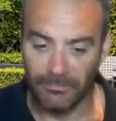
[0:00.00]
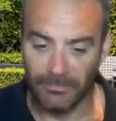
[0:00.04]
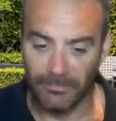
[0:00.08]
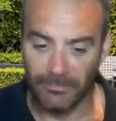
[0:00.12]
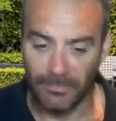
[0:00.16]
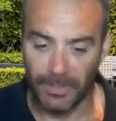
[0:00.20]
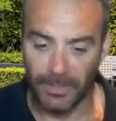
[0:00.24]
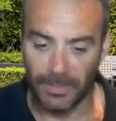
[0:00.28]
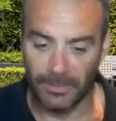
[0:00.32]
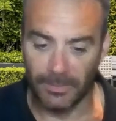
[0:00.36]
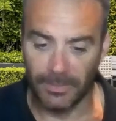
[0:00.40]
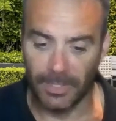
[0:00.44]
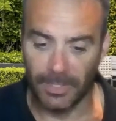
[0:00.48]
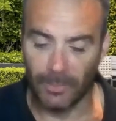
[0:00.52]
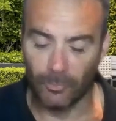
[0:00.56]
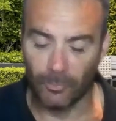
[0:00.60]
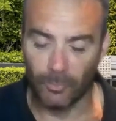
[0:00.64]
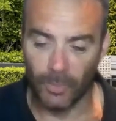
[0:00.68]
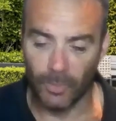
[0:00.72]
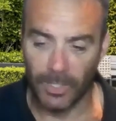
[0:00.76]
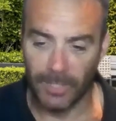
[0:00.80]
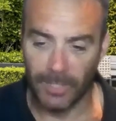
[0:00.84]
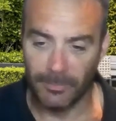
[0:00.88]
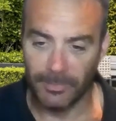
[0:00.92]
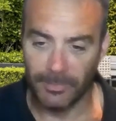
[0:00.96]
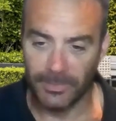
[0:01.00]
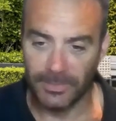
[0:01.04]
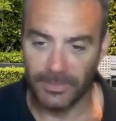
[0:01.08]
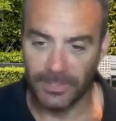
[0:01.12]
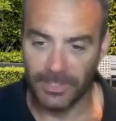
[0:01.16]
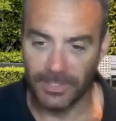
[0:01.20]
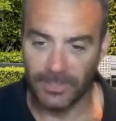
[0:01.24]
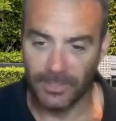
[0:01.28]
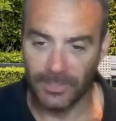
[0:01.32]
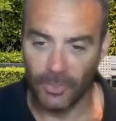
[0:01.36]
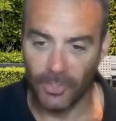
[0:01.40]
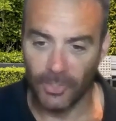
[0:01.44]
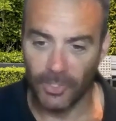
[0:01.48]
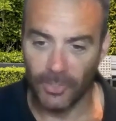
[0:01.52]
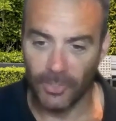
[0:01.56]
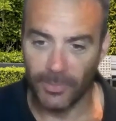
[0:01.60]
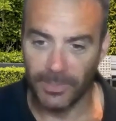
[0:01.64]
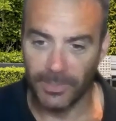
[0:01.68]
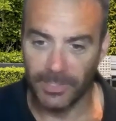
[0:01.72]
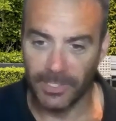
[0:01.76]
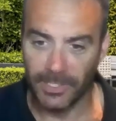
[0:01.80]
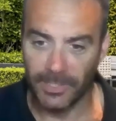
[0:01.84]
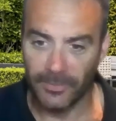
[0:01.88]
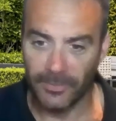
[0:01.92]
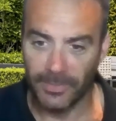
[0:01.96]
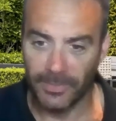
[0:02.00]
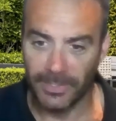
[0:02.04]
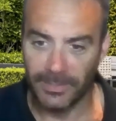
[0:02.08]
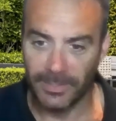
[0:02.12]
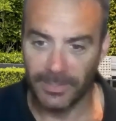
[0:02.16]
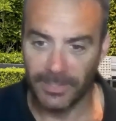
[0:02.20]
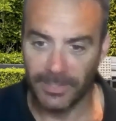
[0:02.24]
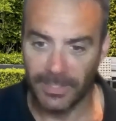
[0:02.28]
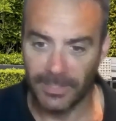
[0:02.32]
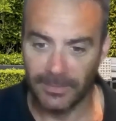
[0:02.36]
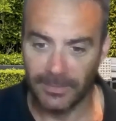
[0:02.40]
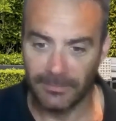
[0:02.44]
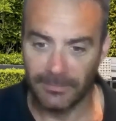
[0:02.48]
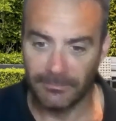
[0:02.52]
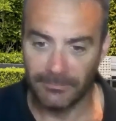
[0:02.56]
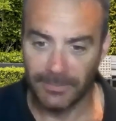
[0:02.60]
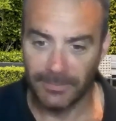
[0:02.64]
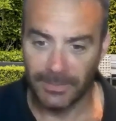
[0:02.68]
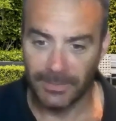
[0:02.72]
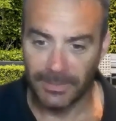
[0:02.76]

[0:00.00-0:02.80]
they'll rock up at the shed and not know where they're going that day.